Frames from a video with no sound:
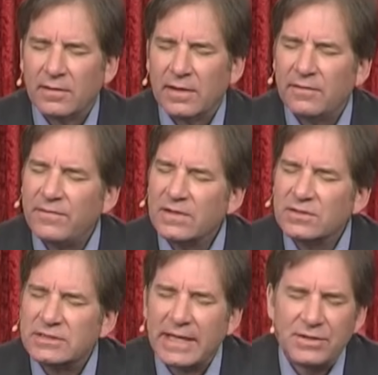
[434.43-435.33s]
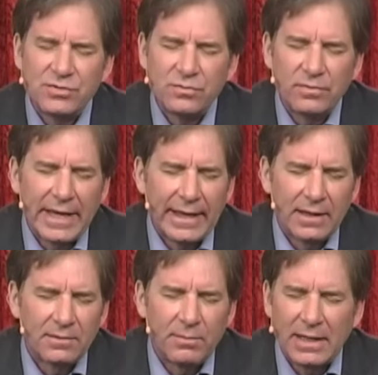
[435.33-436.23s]
It feels that you
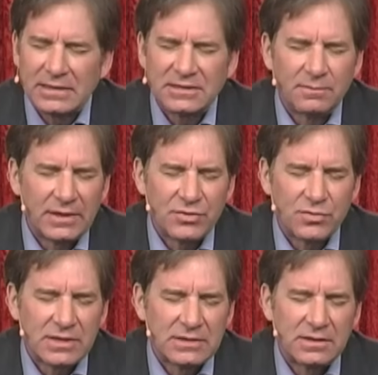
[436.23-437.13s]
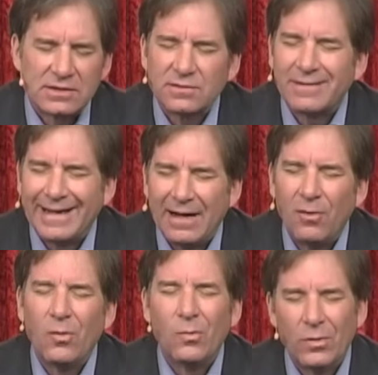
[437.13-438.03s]
can't possibly trust it, so
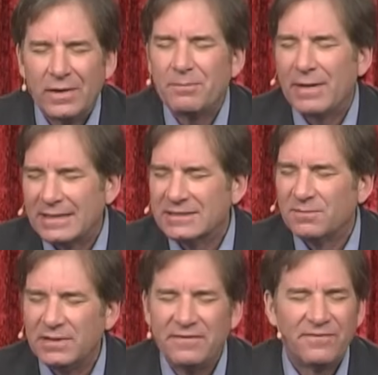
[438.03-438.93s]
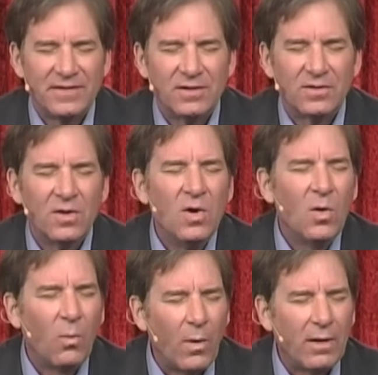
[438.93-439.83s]
how would it possibly feel
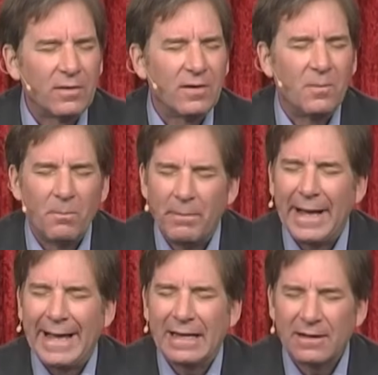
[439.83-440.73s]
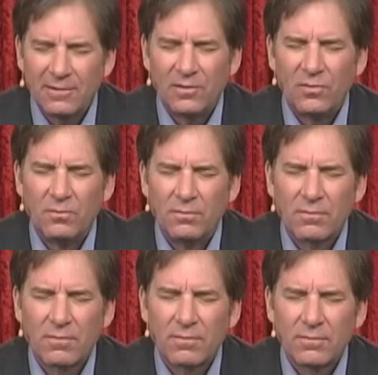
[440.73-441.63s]
welcome back home?
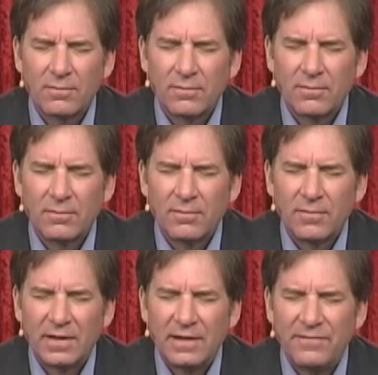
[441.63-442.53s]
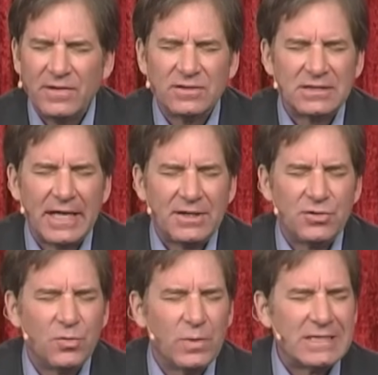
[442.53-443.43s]
It feels that
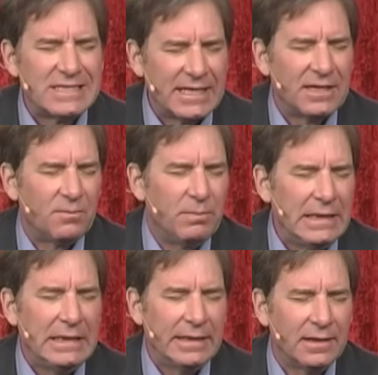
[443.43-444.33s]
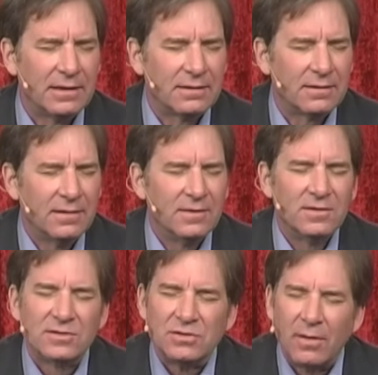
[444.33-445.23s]
you resent being in it,
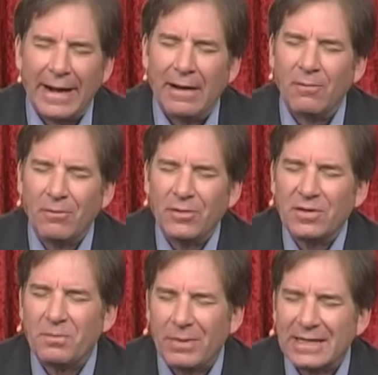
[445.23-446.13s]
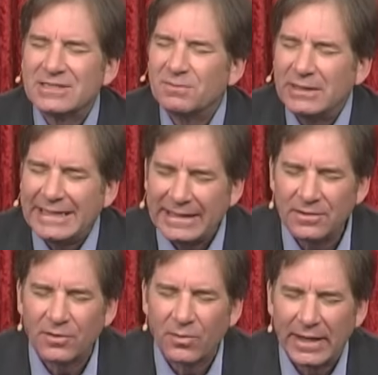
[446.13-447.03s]
so how could it possibly
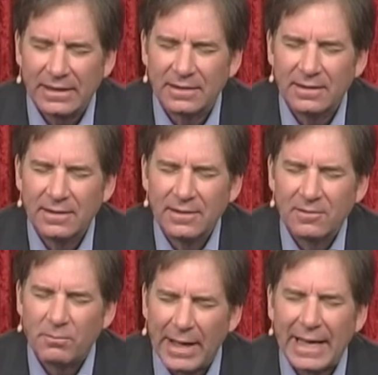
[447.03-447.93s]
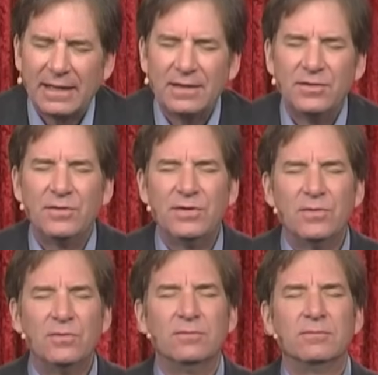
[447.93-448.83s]
integrate back into
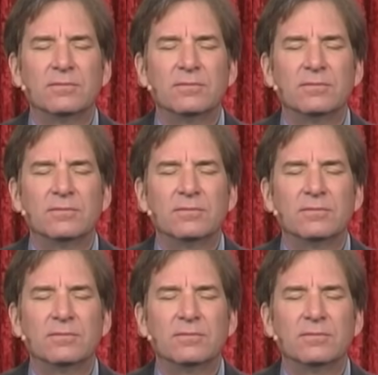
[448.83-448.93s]
you